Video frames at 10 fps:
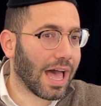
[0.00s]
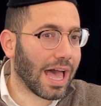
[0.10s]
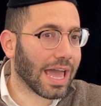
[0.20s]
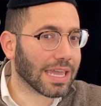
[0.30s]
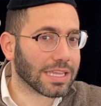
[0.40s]

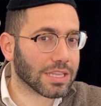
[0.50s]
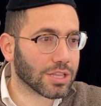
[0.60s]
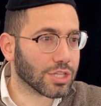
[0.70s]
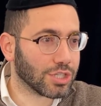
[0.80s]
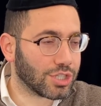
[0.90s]
I
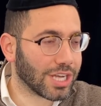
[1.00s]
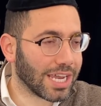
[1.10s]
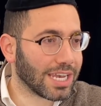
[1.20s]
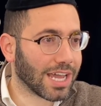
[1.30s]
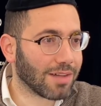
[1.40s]

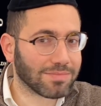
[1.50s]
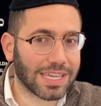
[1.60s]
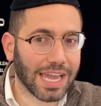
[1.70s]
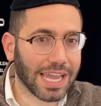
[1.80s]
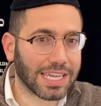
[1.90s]
legit, I'm,
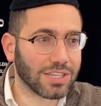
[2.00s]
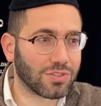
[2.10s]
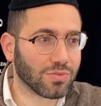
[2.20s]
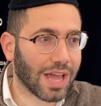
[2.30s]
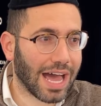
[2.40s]
i kid
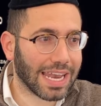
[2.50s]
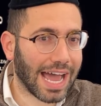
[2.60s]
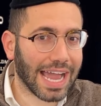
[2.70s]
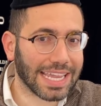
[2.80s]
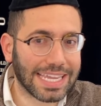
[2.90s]
you not,
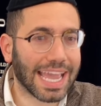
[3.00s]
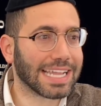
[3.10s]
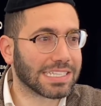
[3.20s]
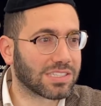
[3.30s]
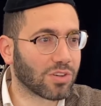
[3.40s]
I
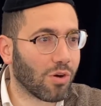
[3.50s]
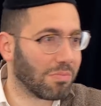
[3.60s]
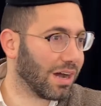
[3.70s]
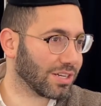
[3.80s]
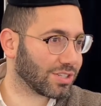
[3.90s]
gained so
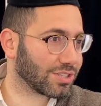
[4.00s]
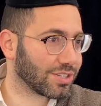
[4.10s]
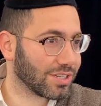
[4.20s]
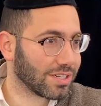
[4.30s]
much.